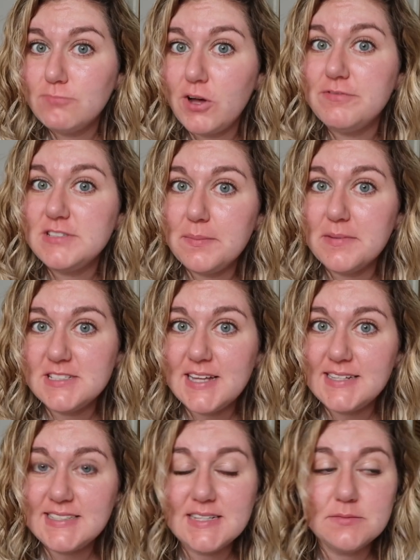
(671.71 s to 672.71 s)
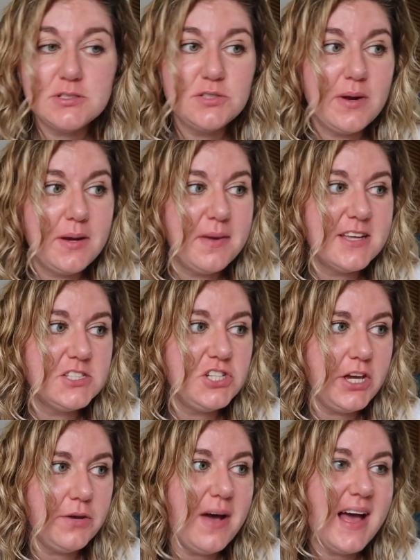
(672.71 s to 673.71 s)
Obviously my sight test was
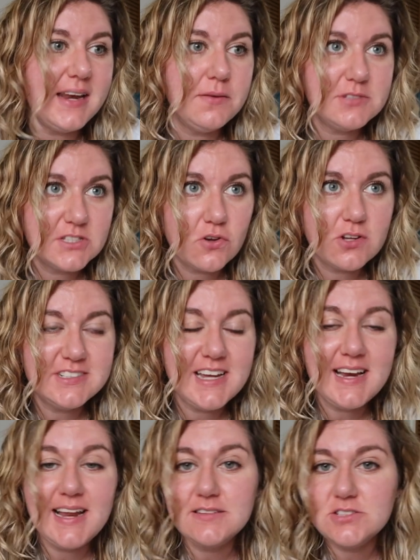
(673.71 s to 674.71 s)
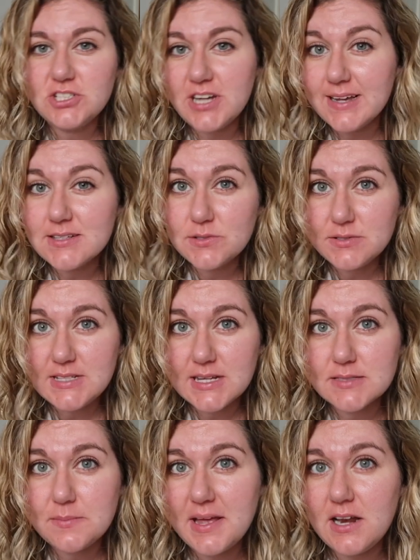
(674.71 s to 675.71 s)
2:20 and it was a contact lens check, so it
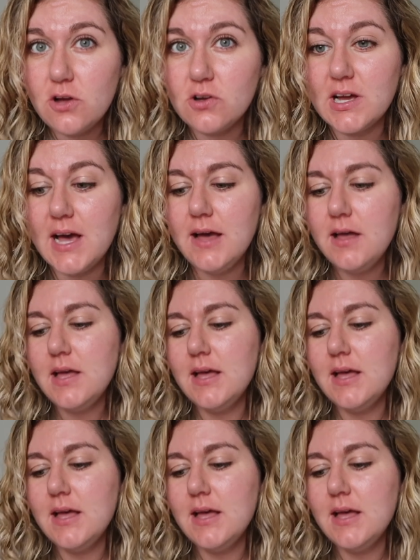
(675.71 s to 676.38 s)
takes a bit longer.